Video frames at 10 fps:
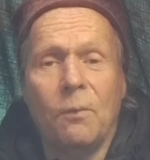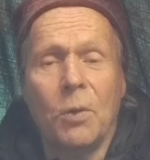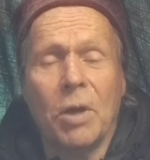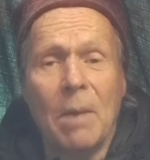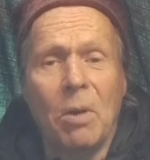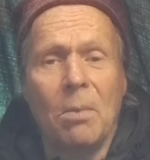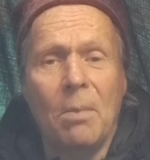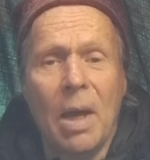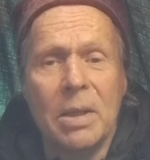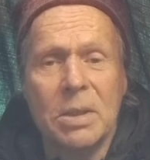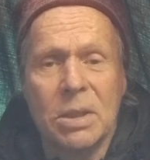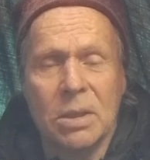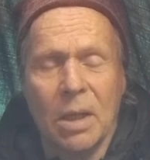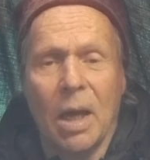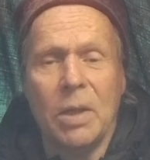for a couple of
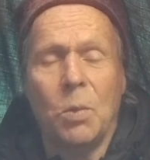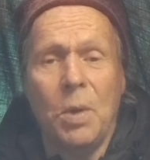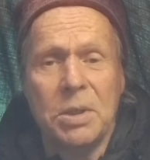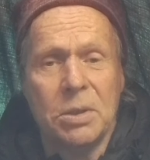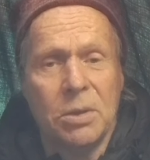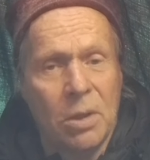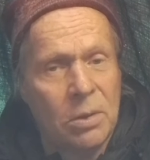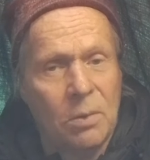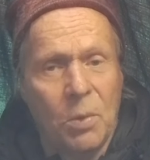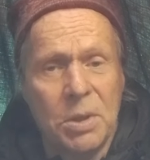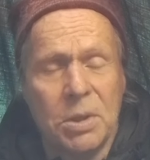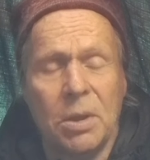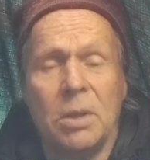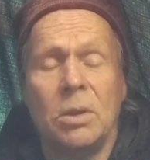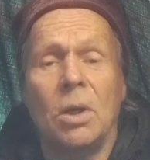months I
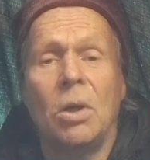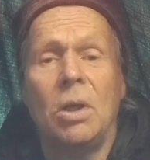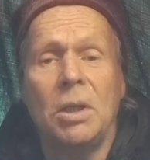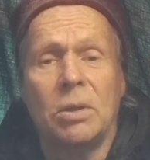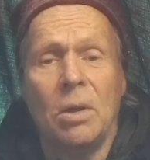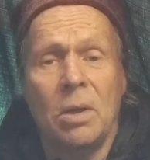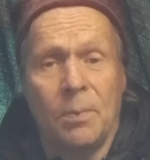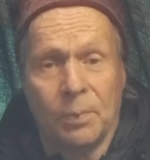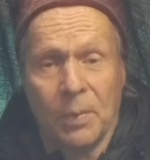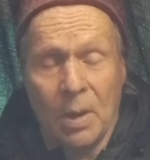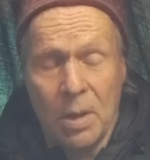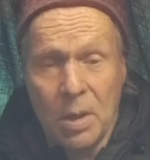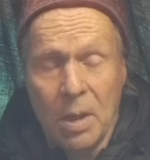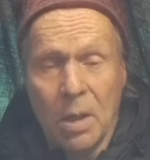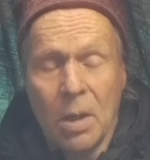visited a little
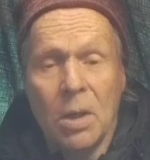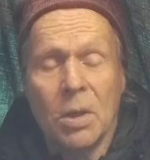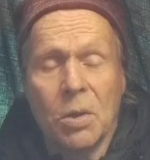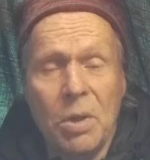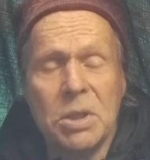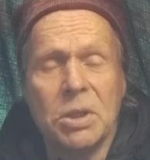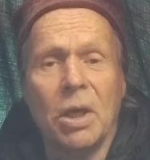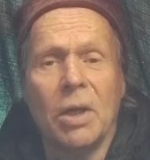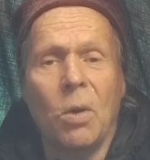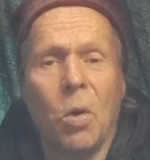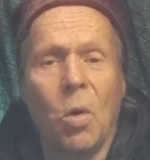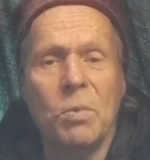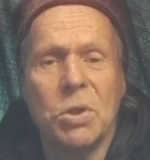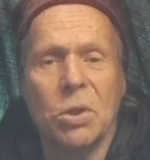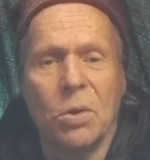Christian
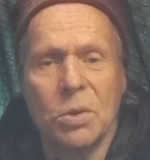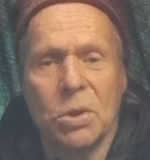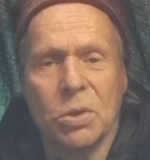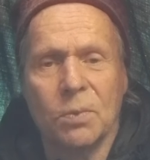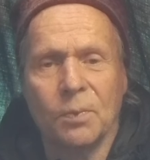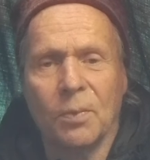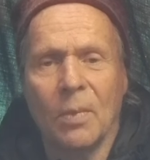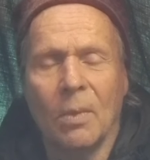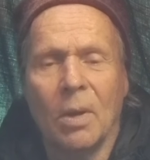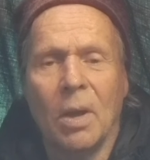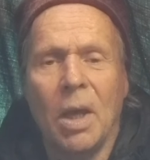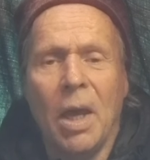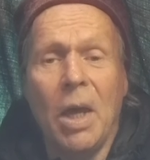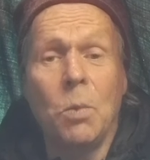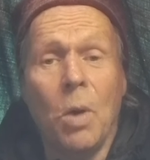home church,
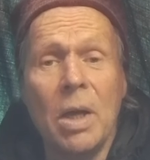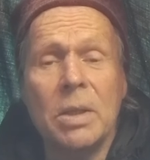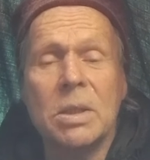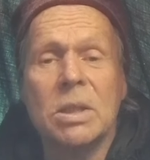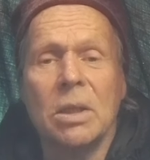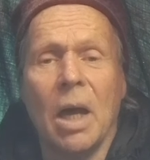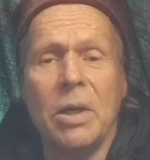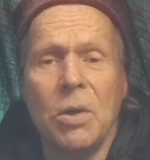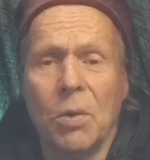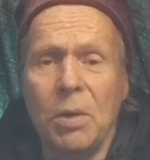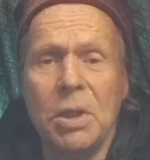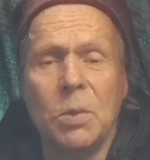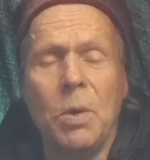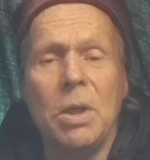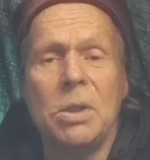and once I
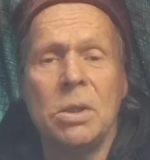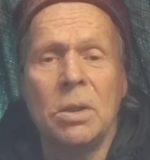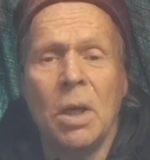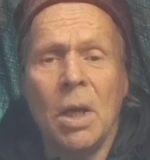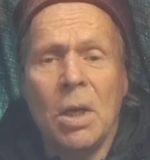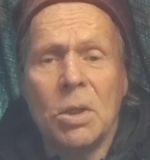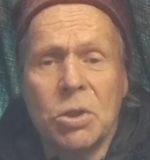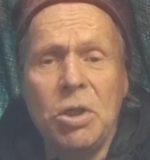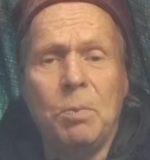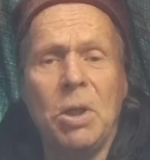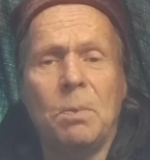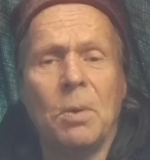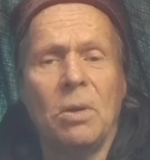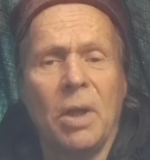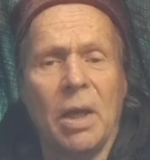agreed with 3
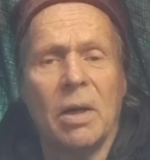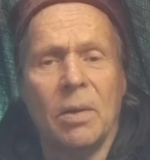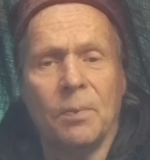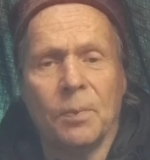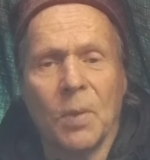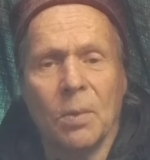people there